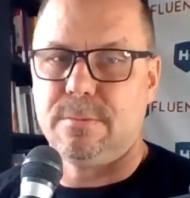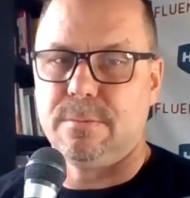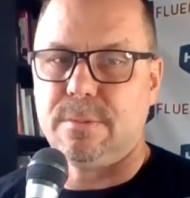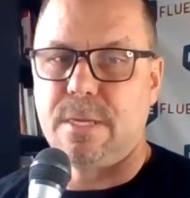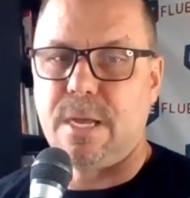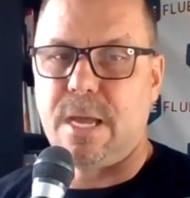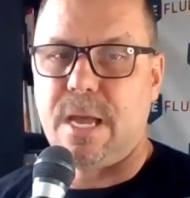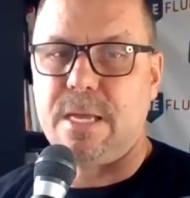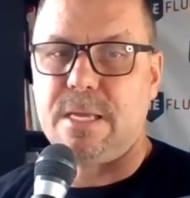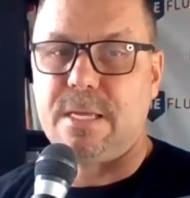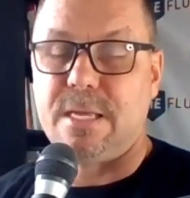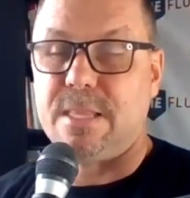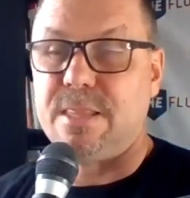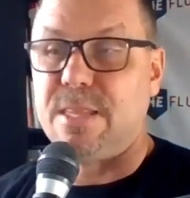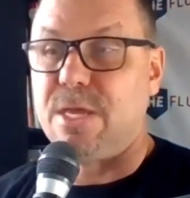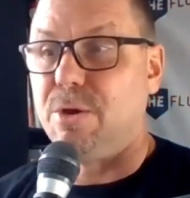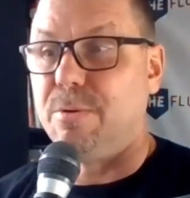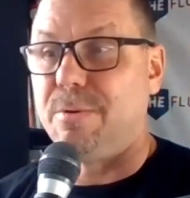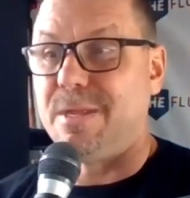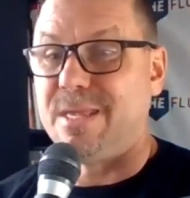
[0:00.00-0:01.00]
Okay. Can
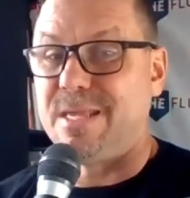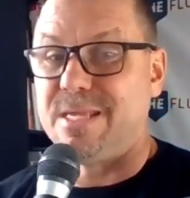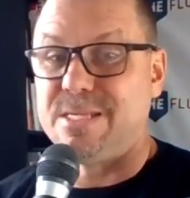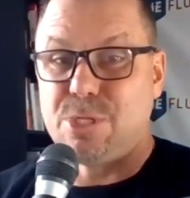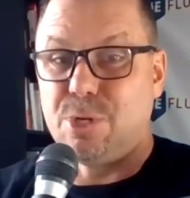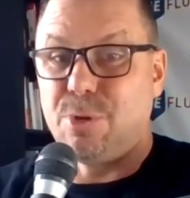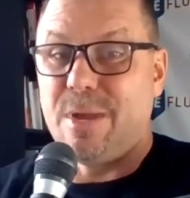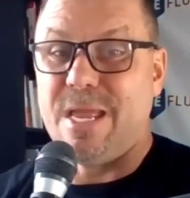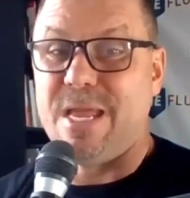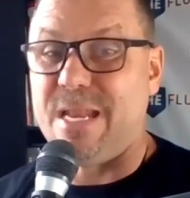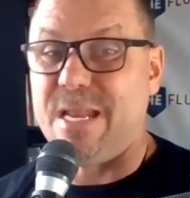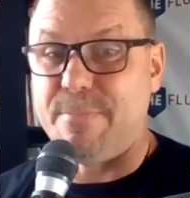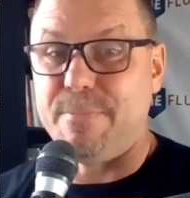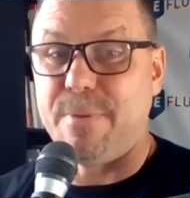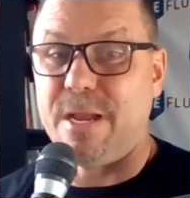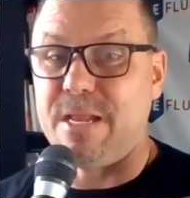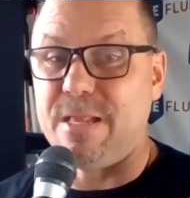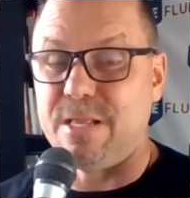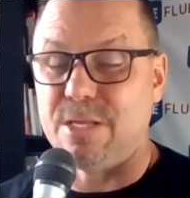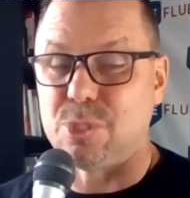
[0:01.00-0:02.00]
there, is there
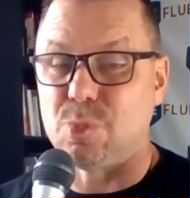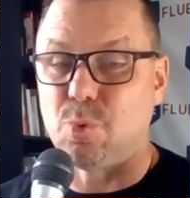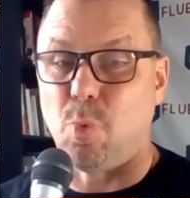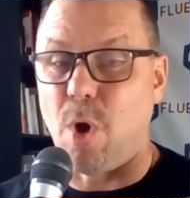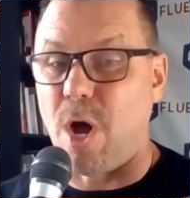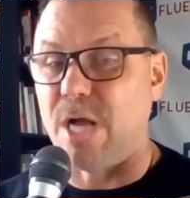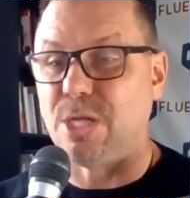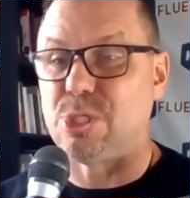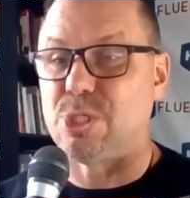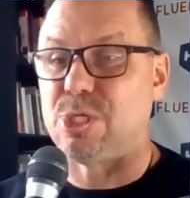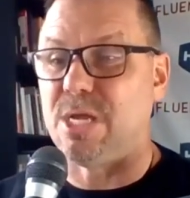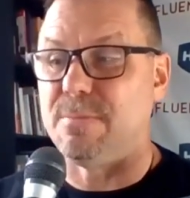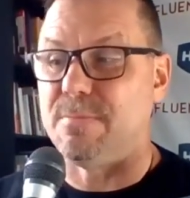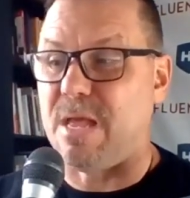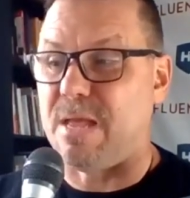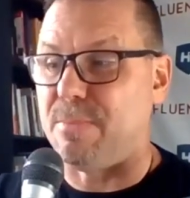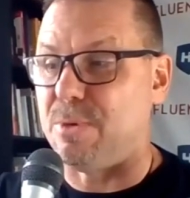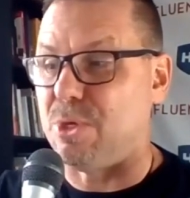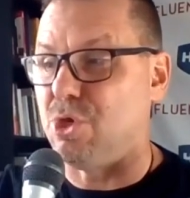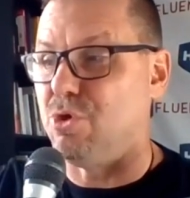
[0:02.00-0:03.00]
anybody that's watching?
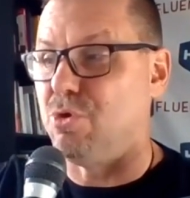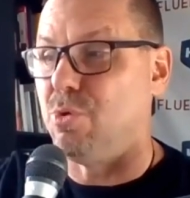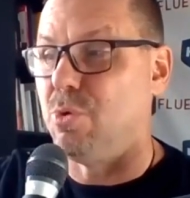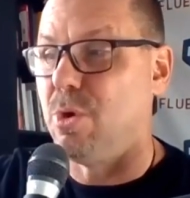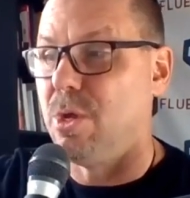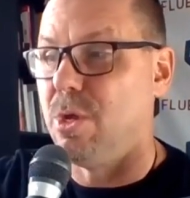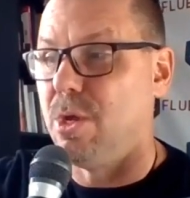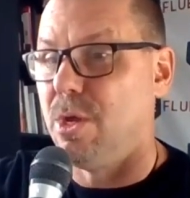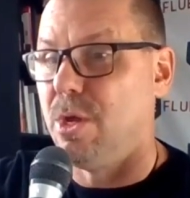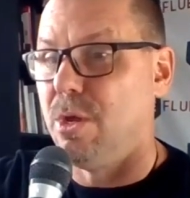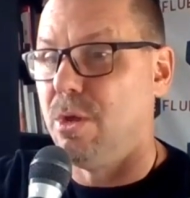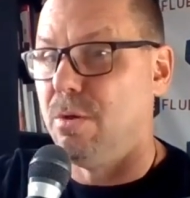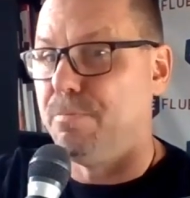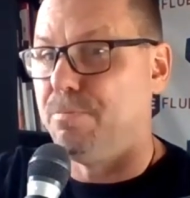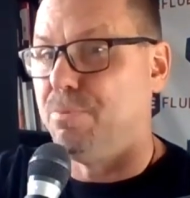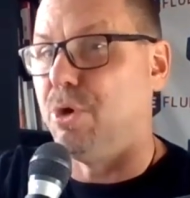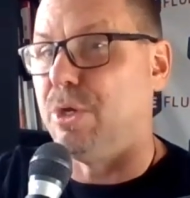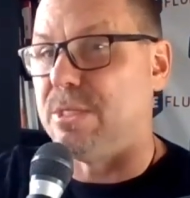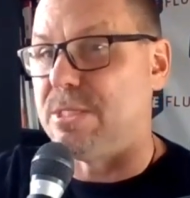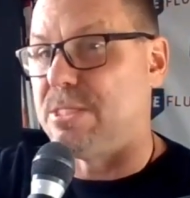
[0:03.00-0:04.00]
Maybe you
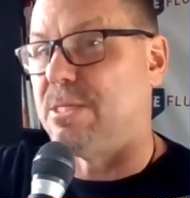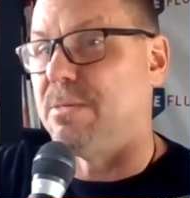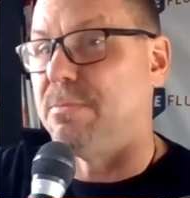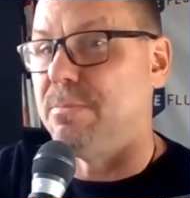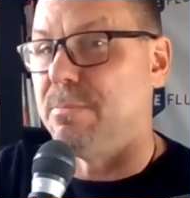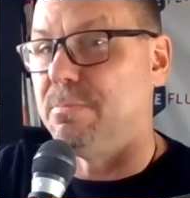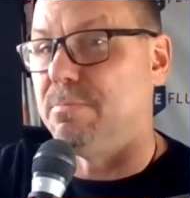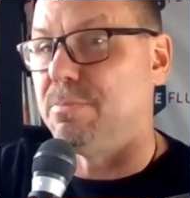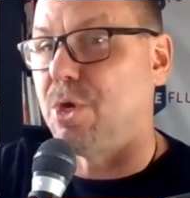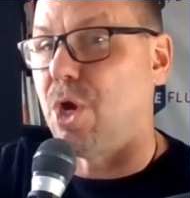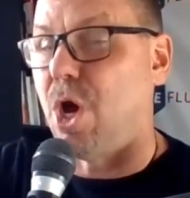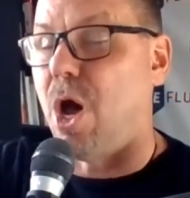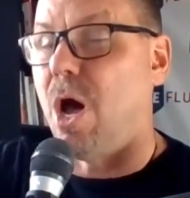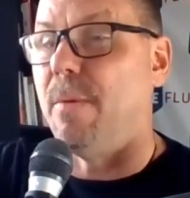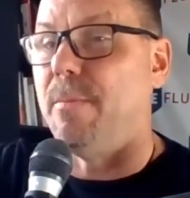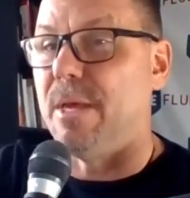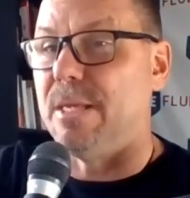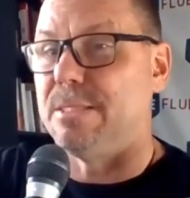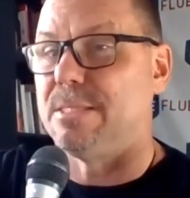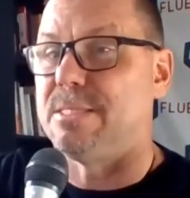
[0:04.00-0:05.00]
put some
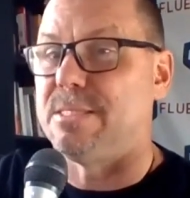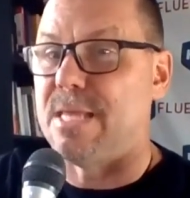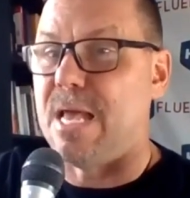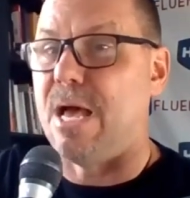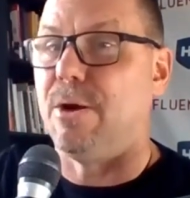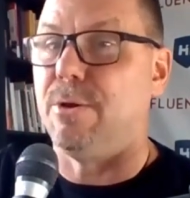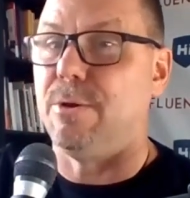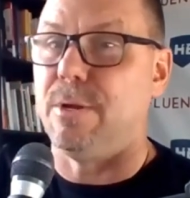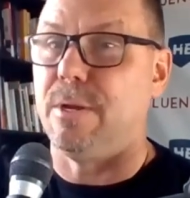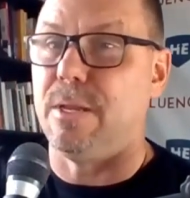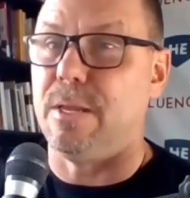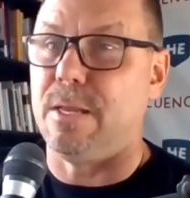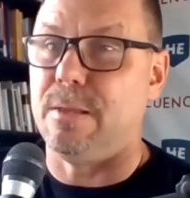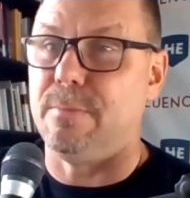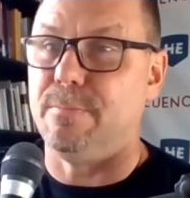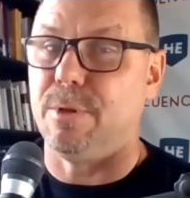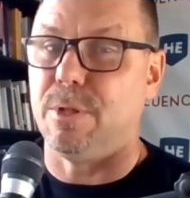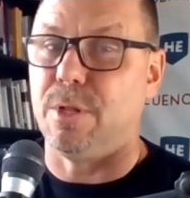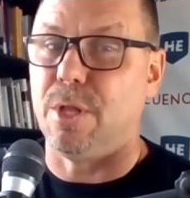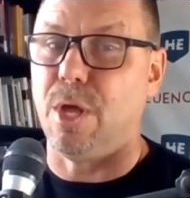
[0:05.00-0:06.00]
comments down
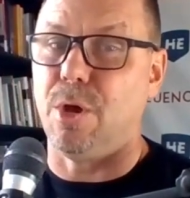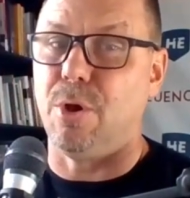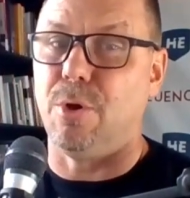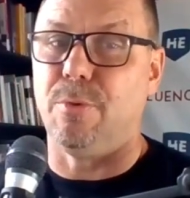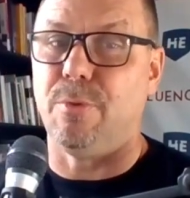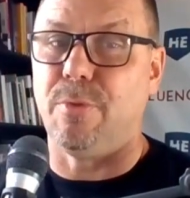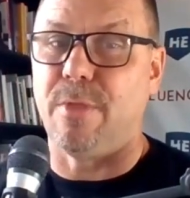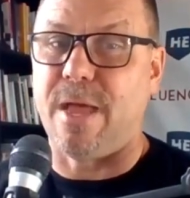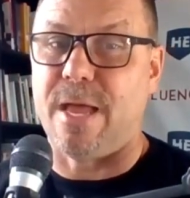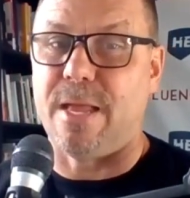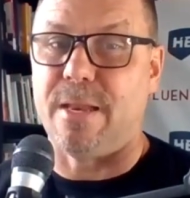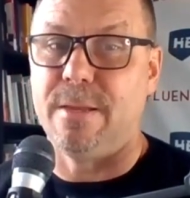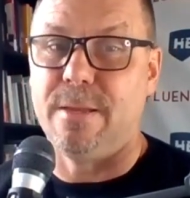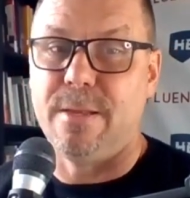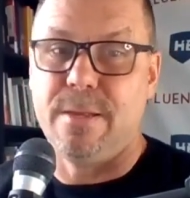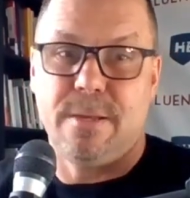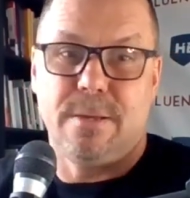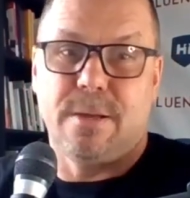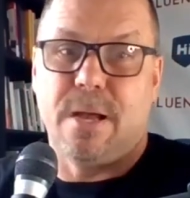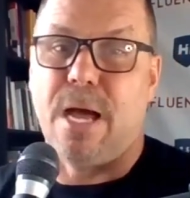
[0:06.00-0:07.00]
below that
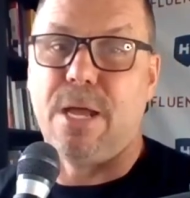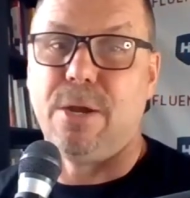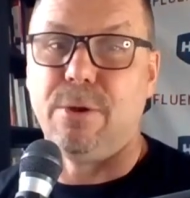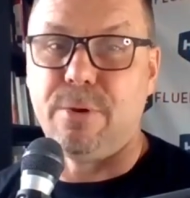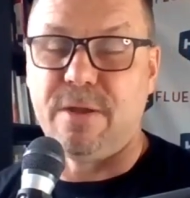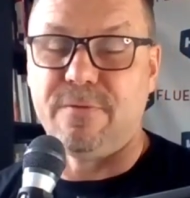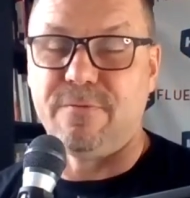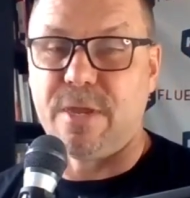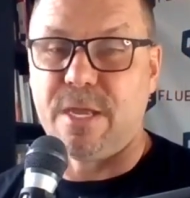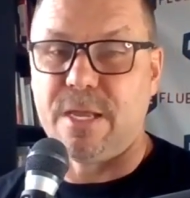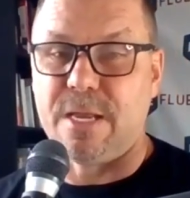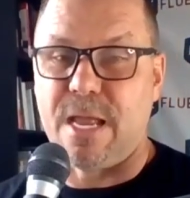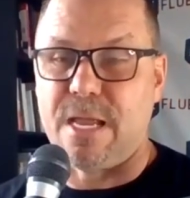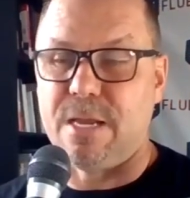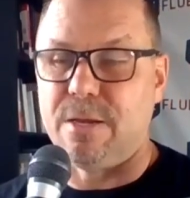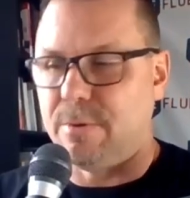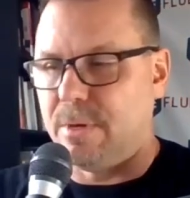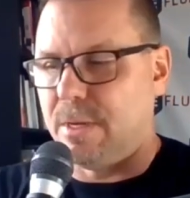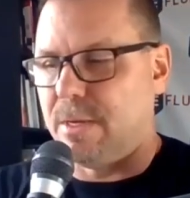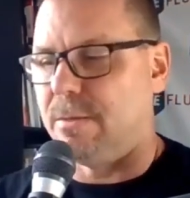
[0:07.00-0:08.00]
I don't ever get
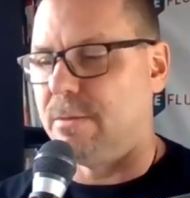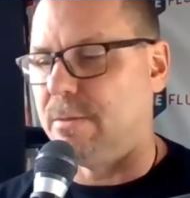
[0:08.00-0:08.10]
angry.